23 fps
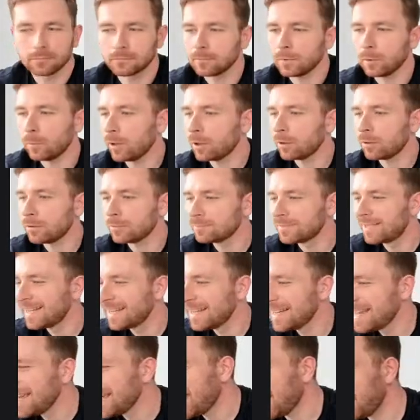Well,
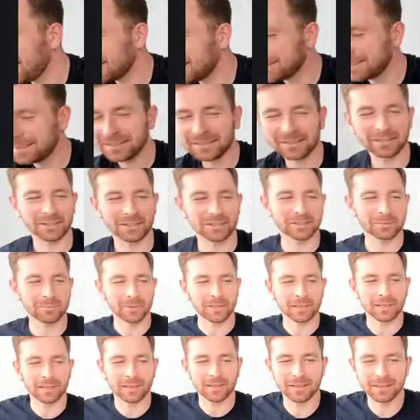I didn't
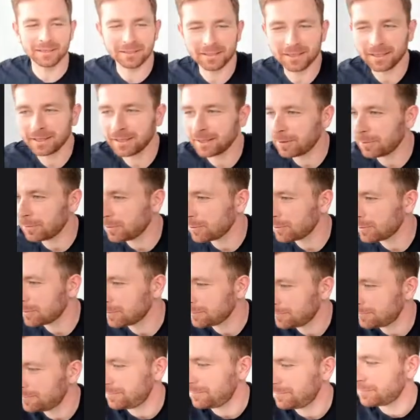expect that I will
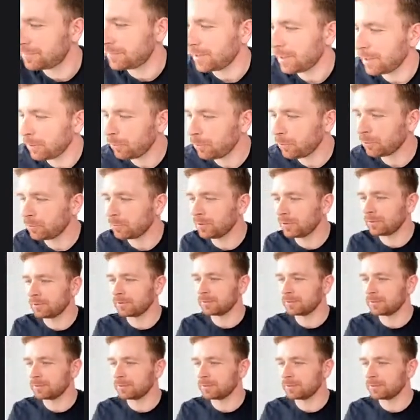be